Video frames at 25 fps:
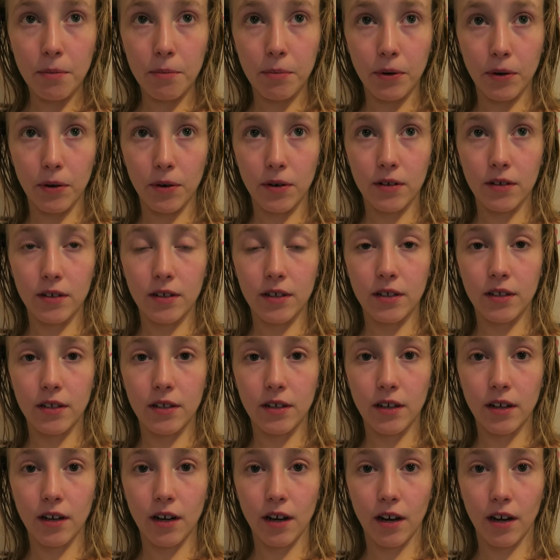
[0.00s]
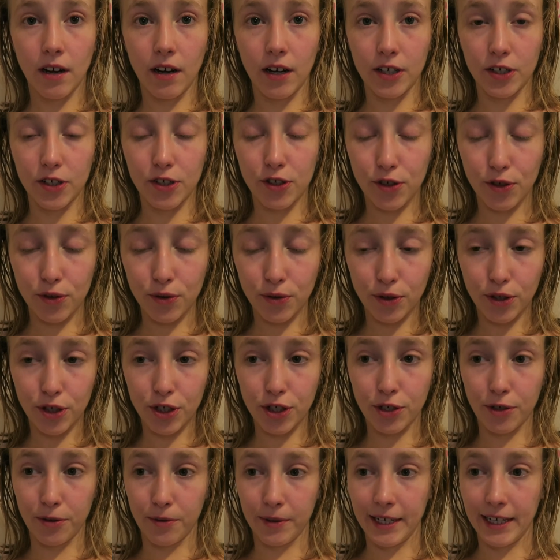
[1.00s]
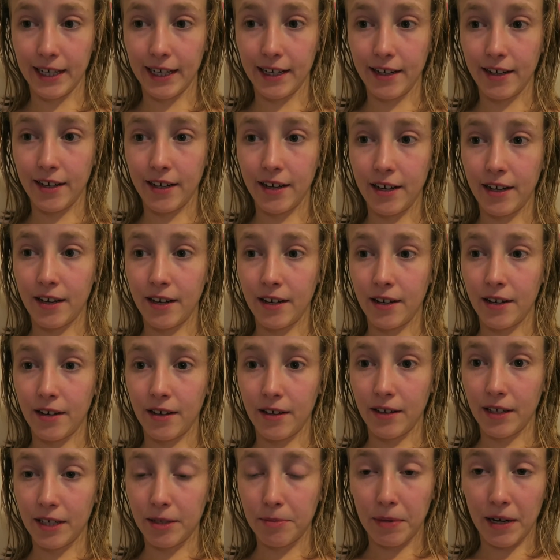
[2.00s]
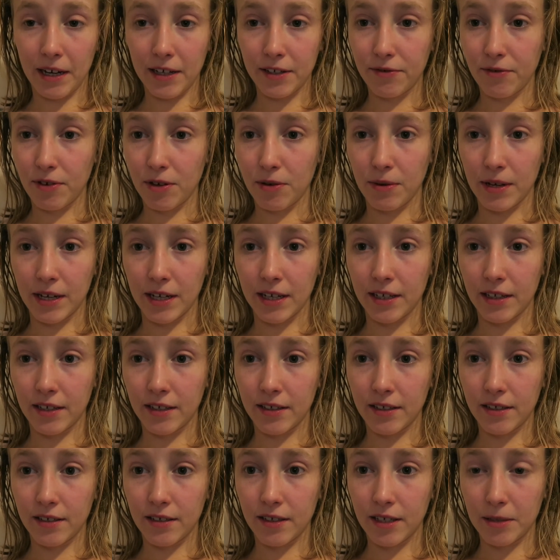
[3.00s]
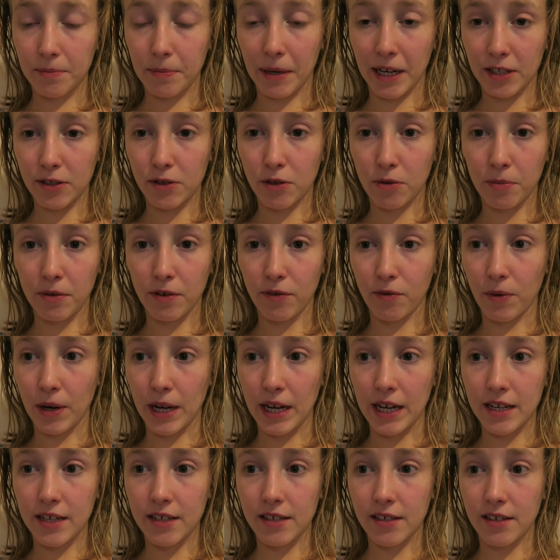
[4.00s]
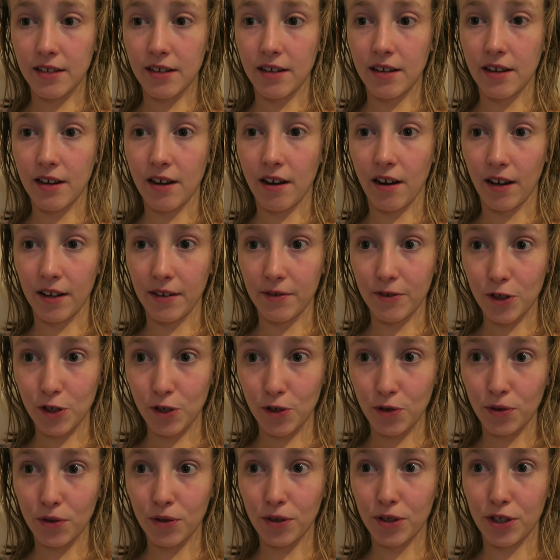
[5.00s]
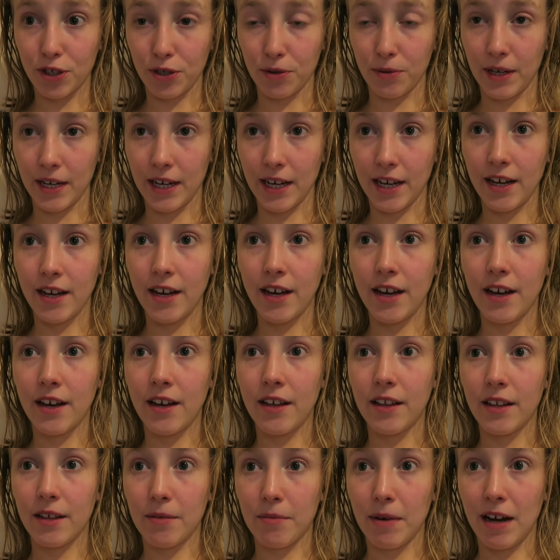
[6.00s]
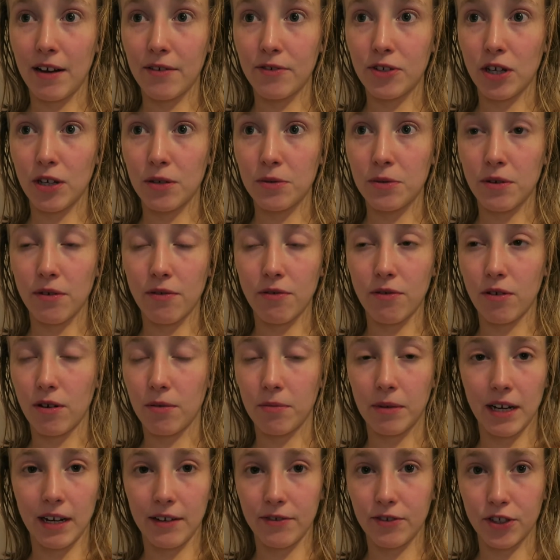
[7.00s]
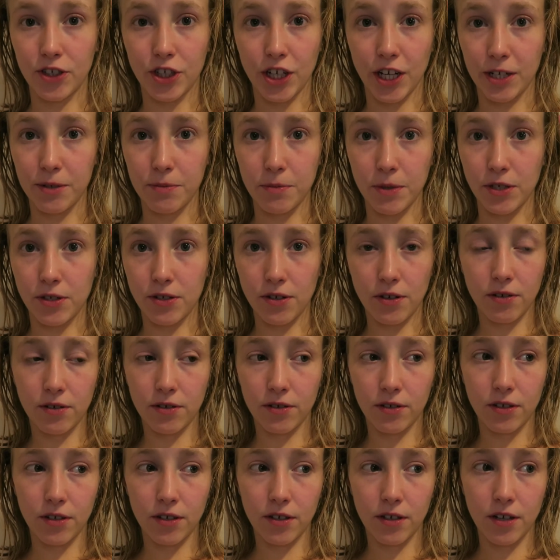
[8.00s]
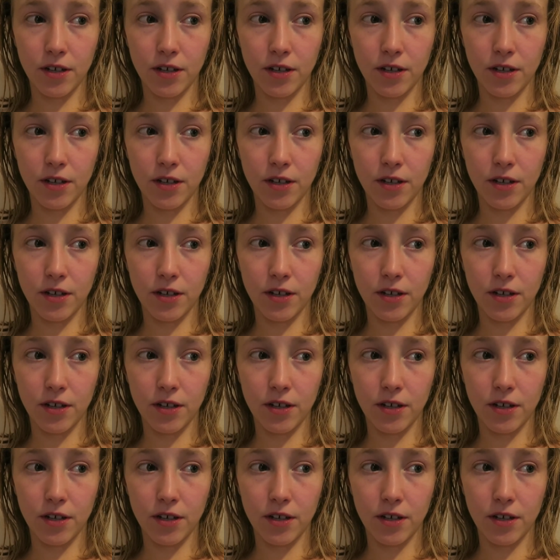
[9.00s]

But I stuck to it these past couple of weeks. I've stuck to it. The amount of times where I thought I'm going to have to change my song,